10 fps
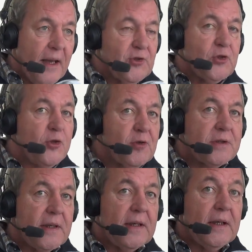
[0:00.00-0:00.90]
and so
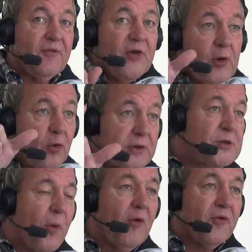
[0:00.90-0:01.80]
you're thinking, if he
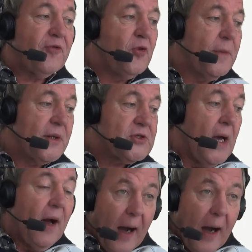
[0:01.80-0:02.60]
only spoke for a few minutes,